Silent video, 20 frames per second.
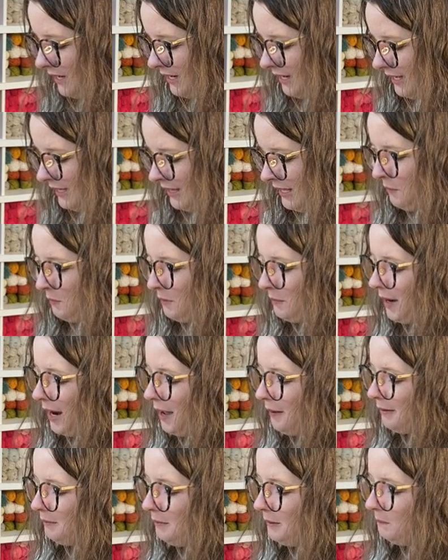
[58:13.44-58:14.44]
And that would
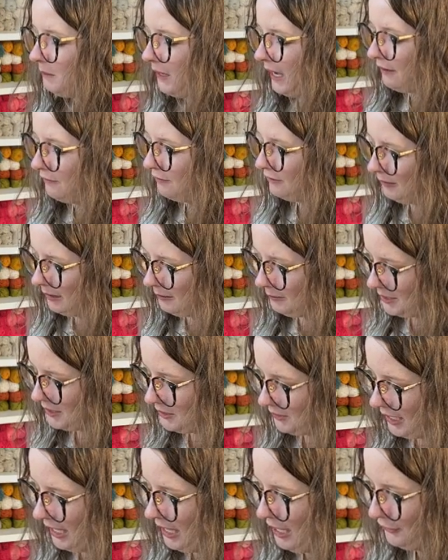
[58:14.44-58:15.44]
probably be bad for my mental
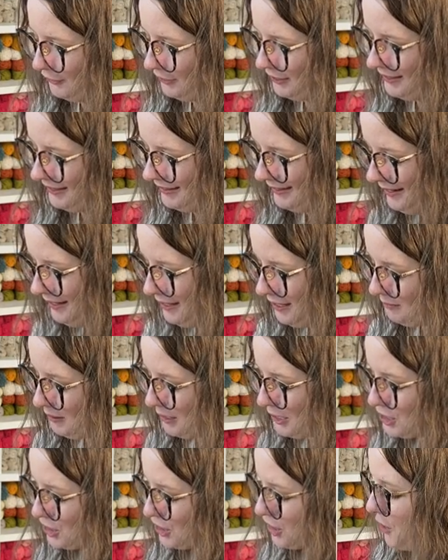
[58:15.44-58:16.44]
health.
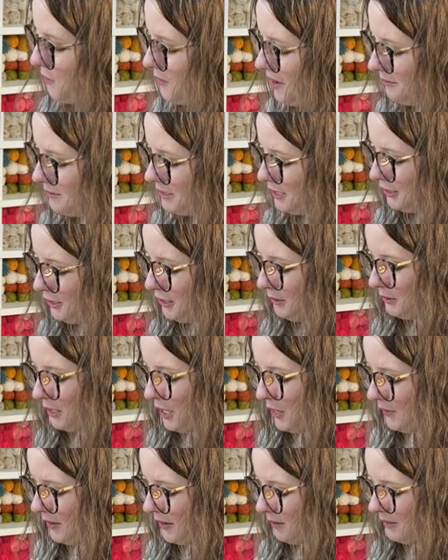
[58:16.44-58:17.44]
But show up till you
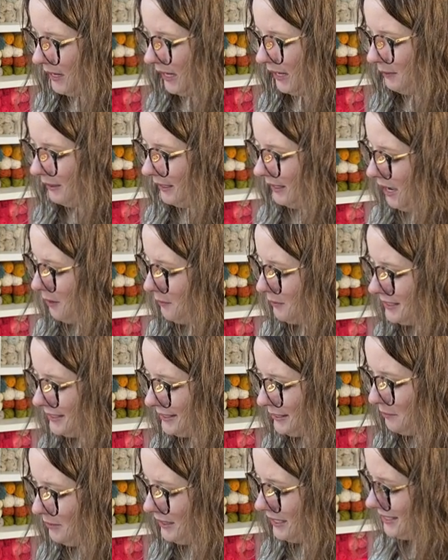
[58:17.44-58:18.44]
blow up, baby. I would
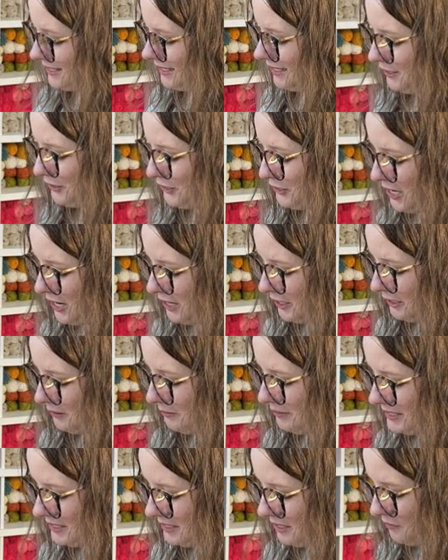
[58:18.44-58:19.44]
still be sitting here talking to
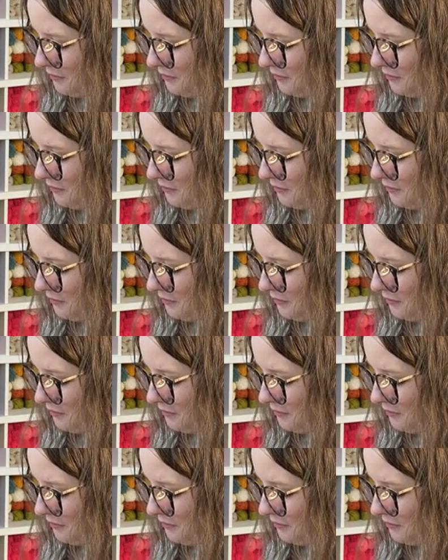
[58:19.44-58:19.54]
myself